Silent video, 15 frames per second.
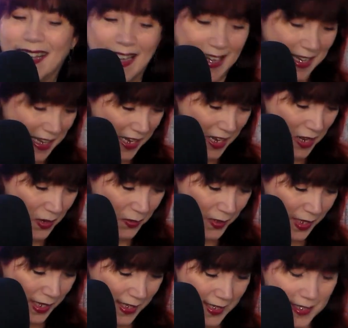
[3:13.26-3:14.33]

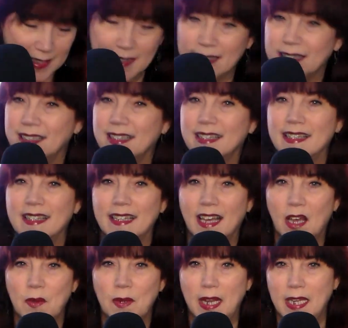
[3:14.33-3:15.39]
Okay.
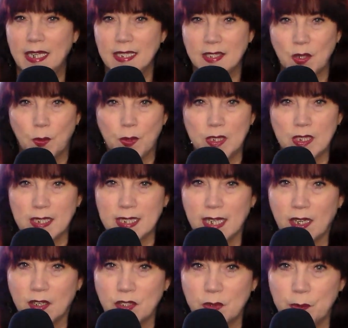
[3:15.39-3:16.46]
Alrighty, so we'll just
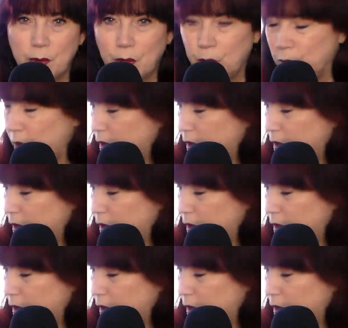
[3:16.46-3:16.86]
get our spoon.